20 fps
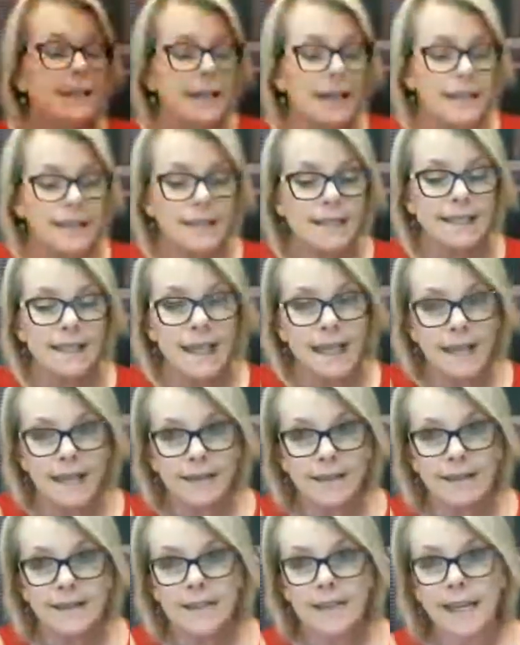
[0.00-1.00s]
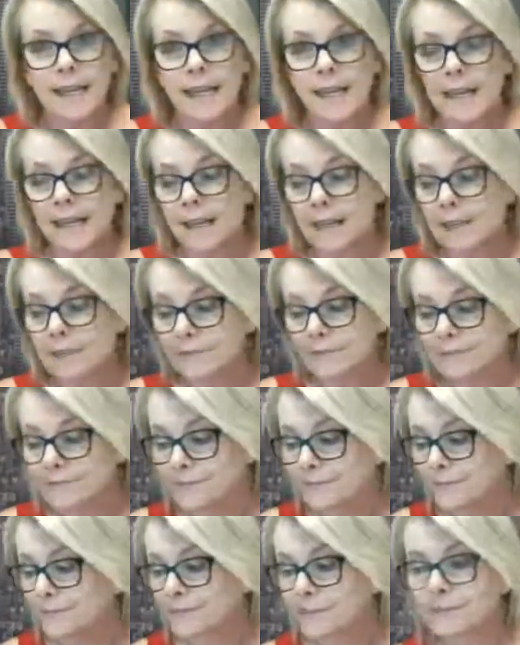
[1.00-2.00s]
does that sound in
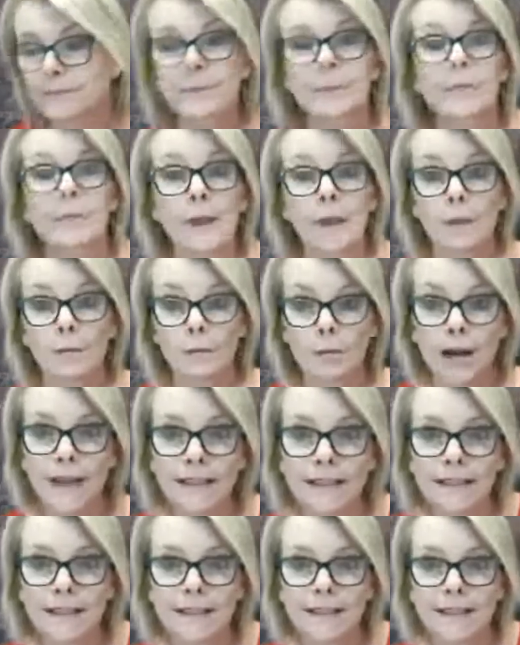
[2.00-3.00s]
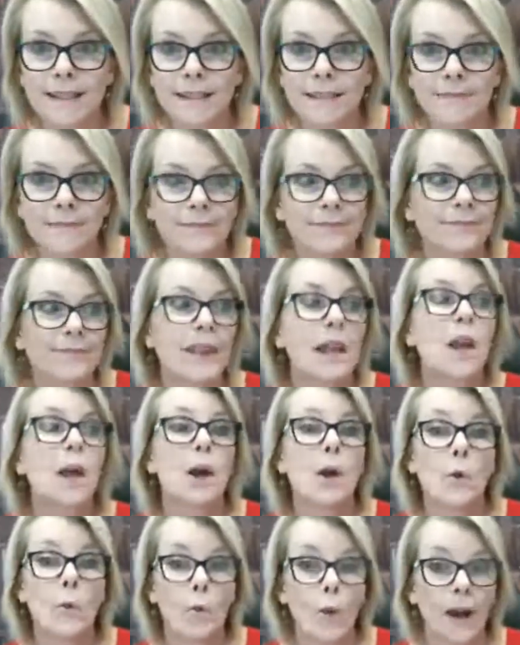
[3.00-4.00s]
practice?
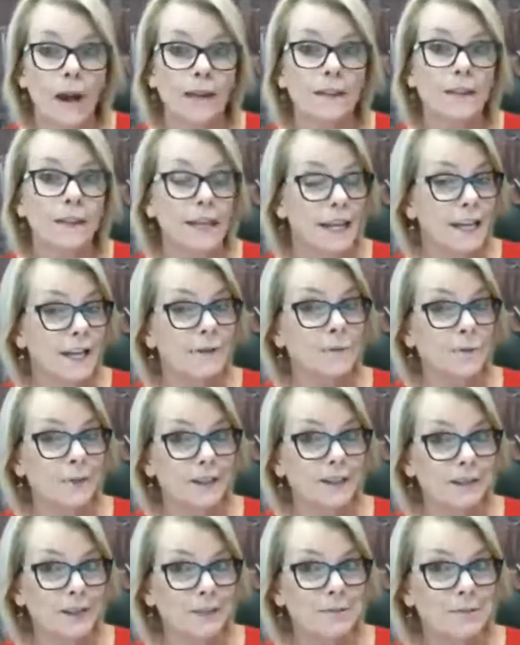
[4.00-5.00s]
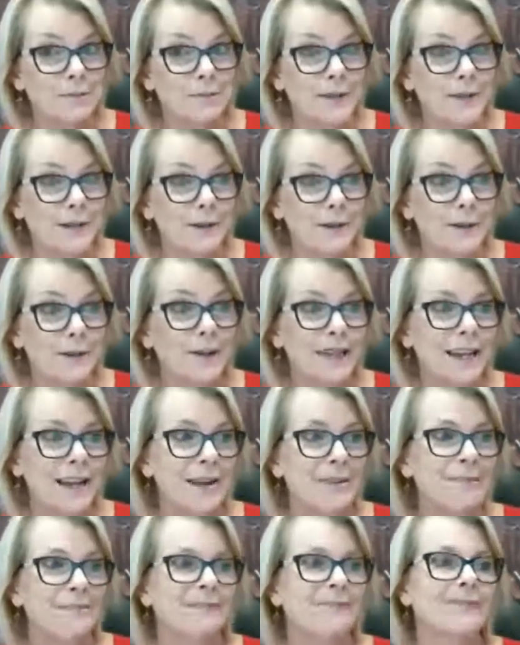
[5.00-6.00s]
Well, here's one that I prepared earlier.
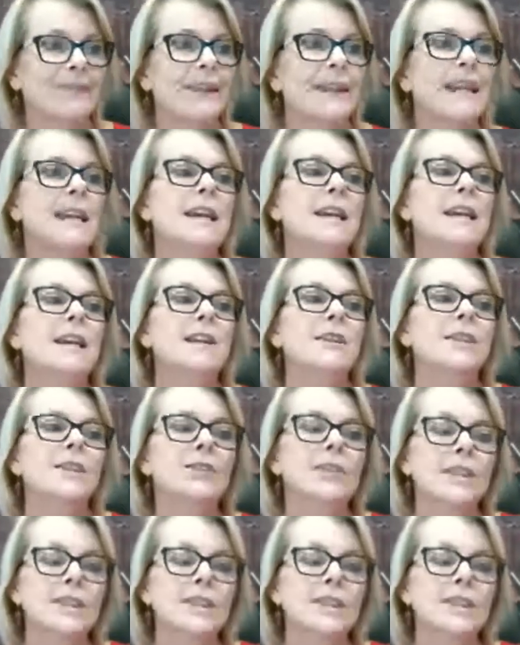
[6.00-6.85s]
So